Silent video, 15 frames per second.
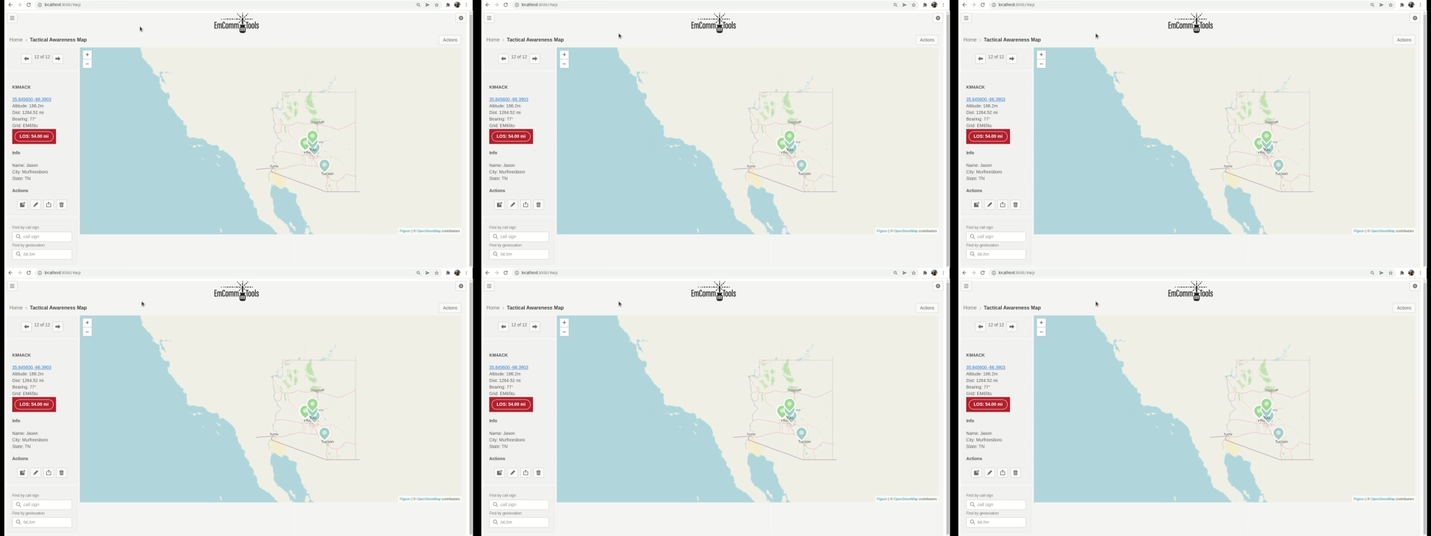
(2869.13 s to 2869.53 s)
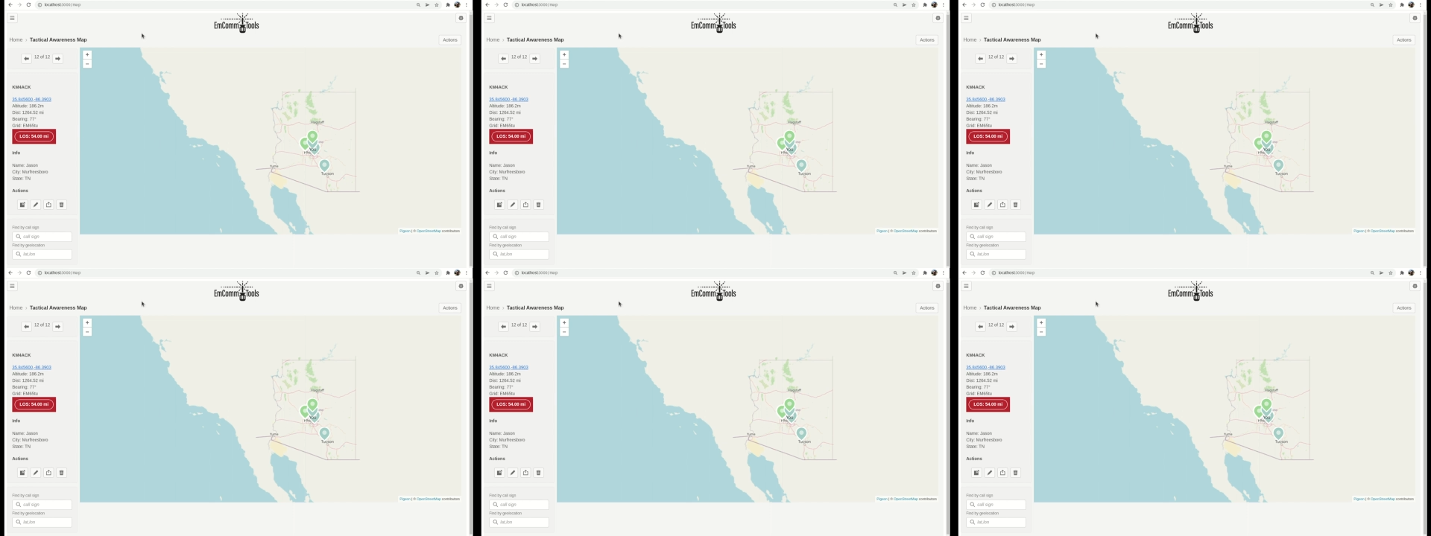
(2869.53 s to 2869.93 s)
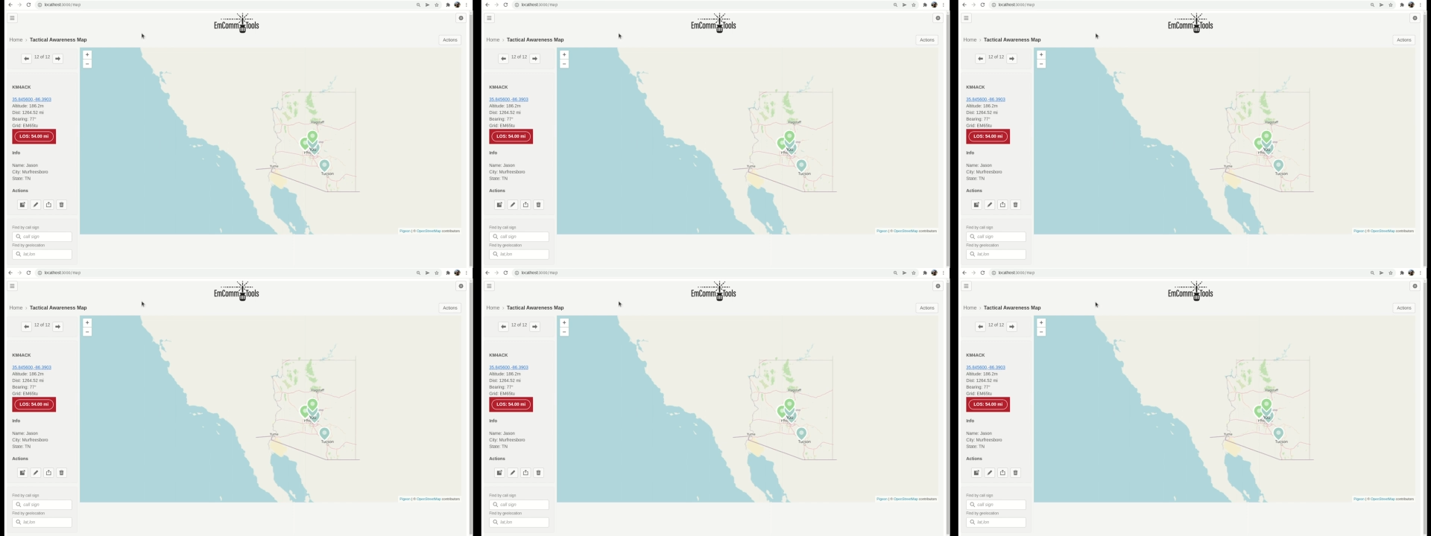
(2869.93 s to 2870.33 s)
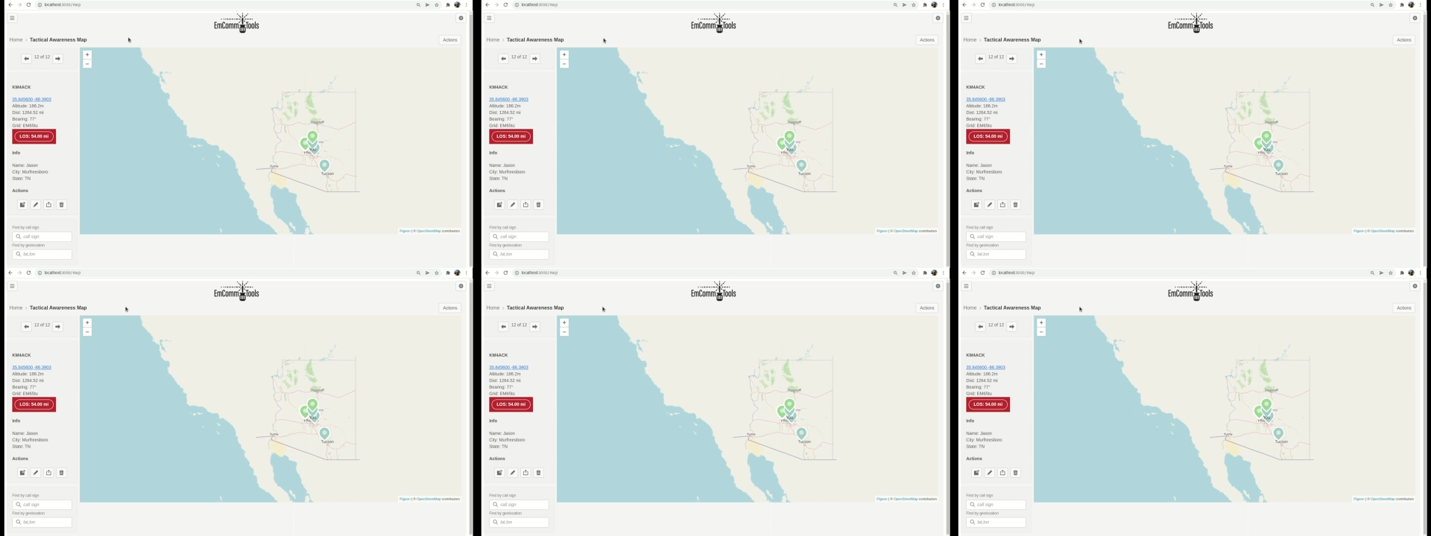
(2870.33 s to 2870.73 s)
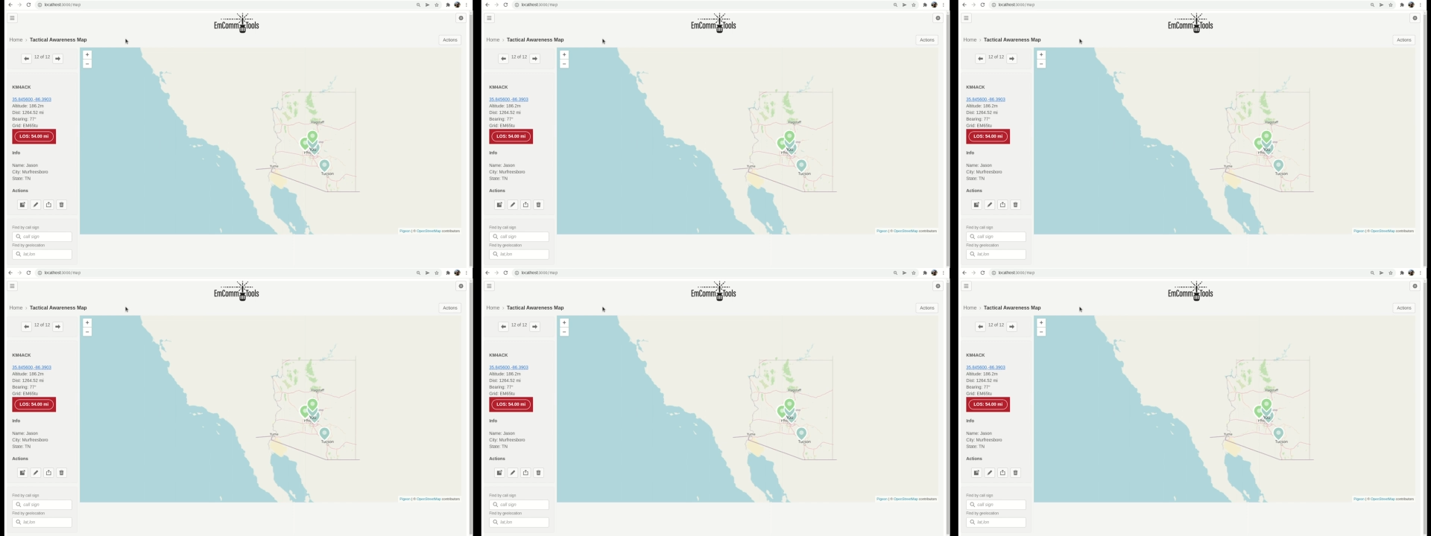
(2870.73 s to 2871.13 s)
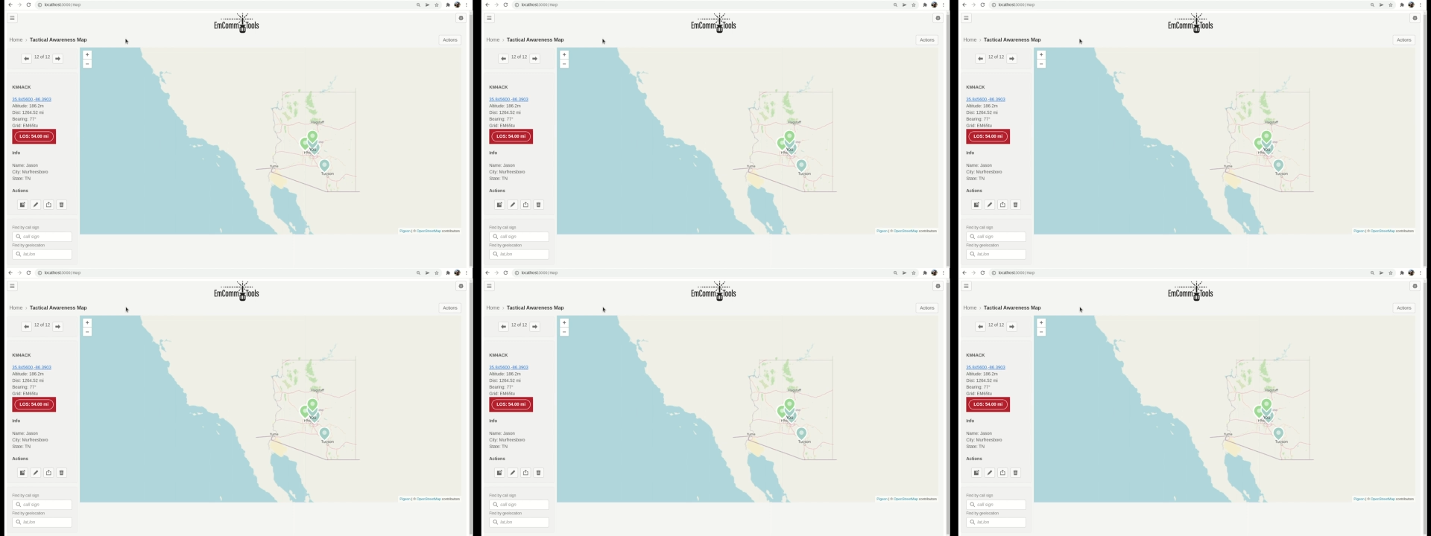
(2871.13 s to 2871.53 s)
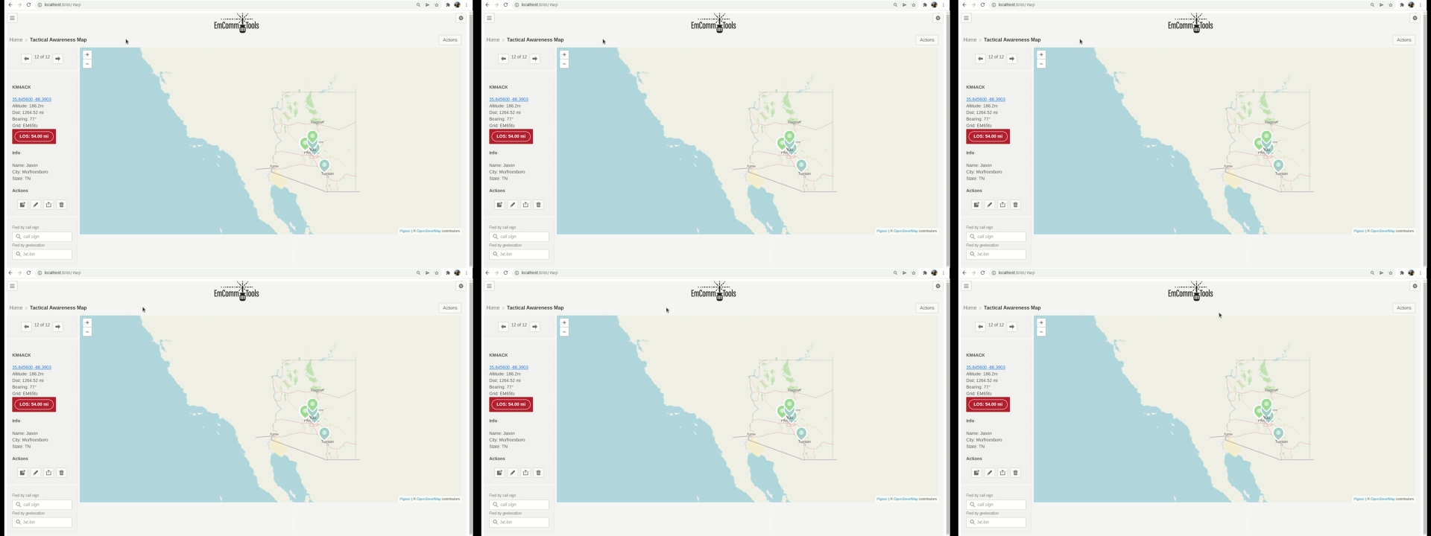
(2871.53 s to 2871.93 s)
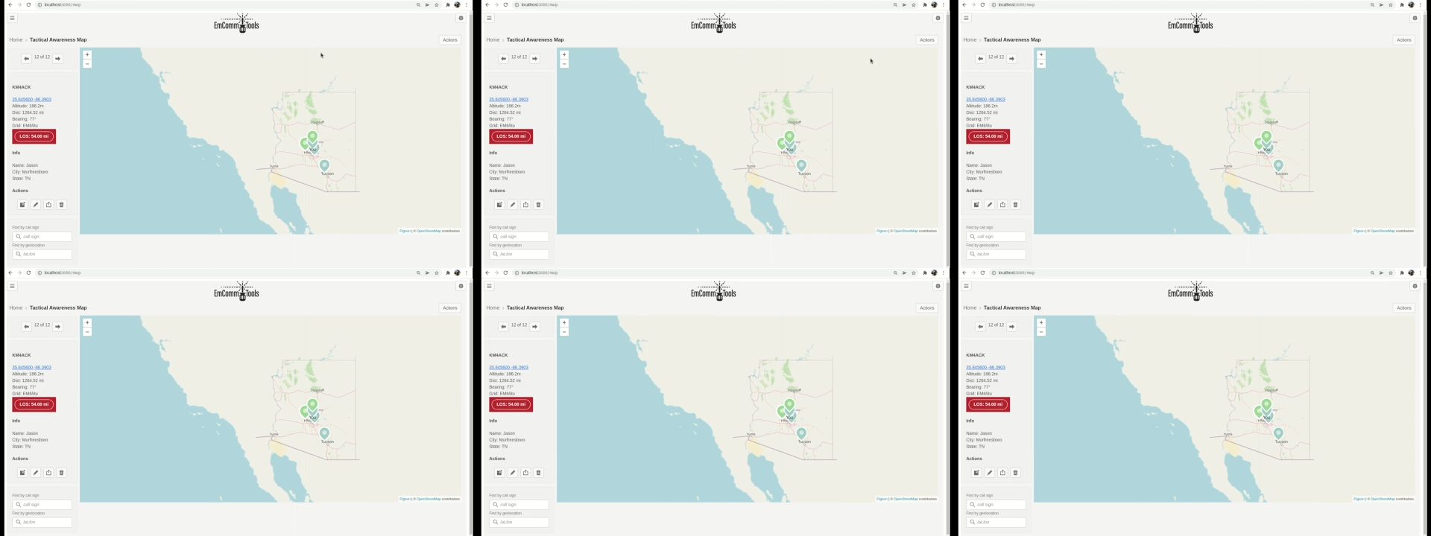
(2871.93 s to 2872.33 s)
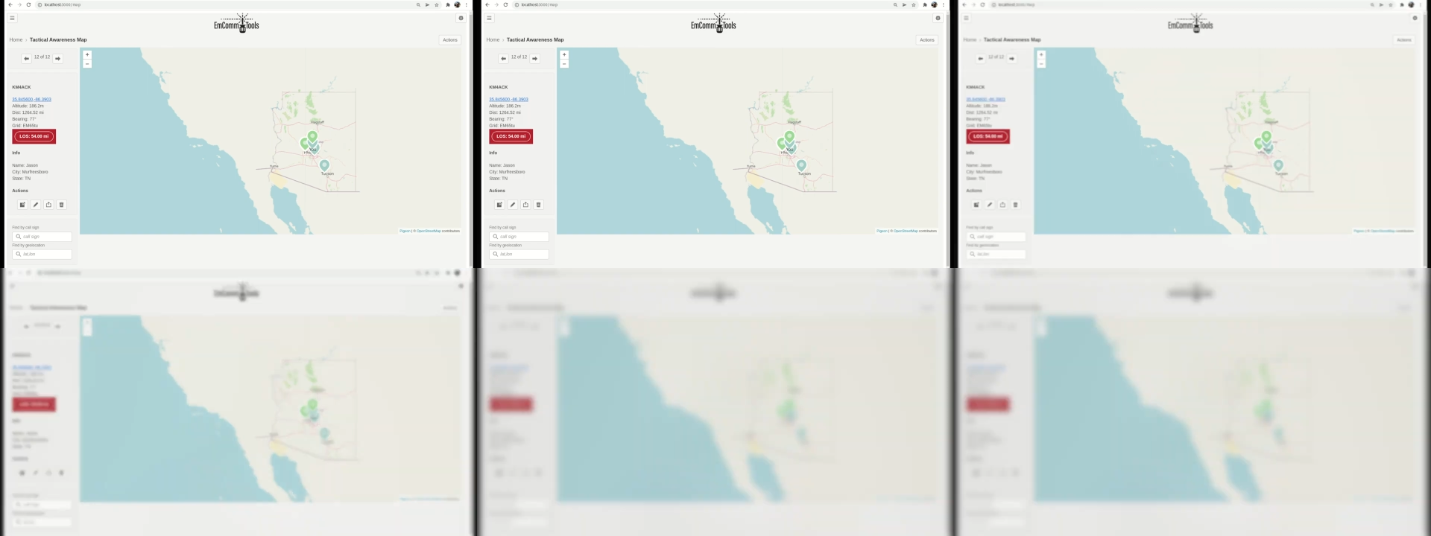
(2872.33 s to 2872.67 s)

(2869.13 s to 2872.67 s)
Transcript: [unreadable: no face in view]